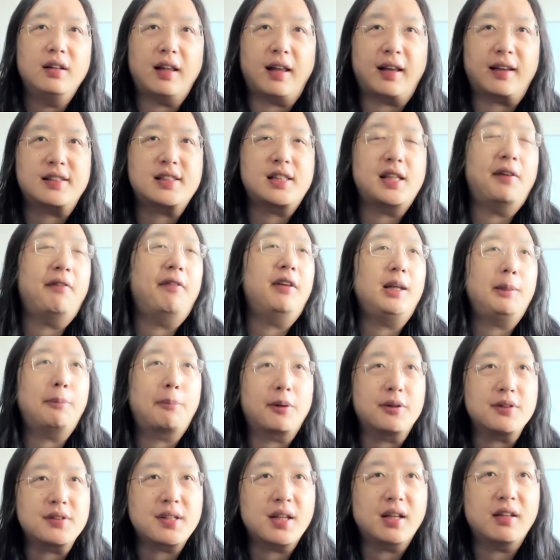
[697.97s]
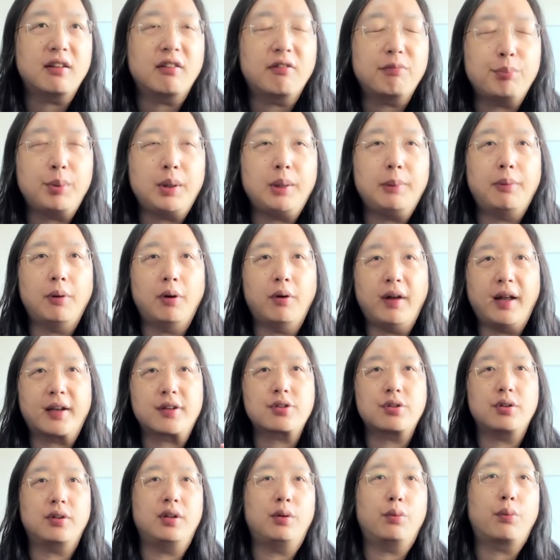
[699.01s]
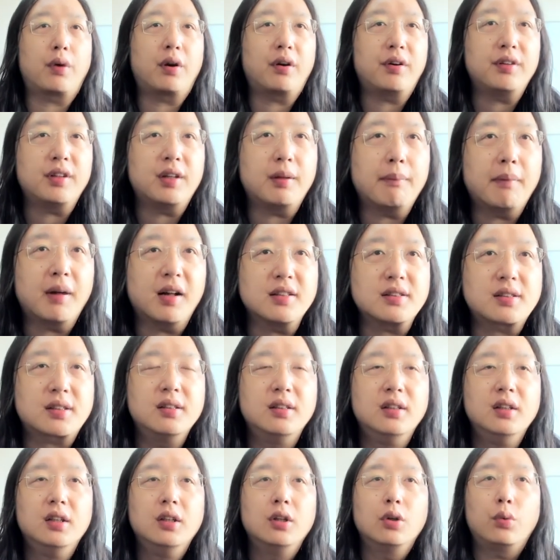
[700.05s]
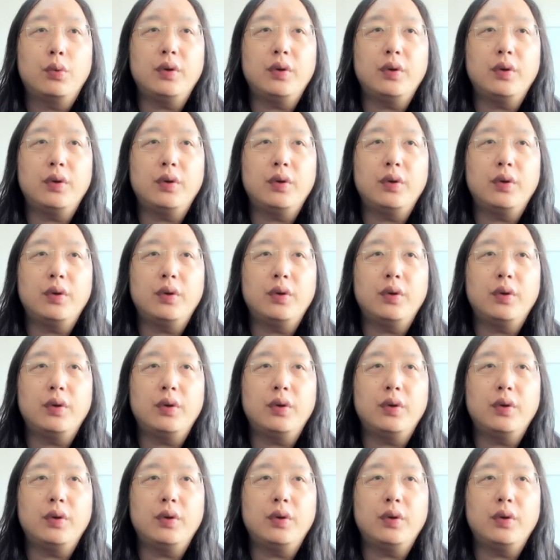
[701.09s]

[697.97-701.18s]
like 70% of people actually wearing the mask.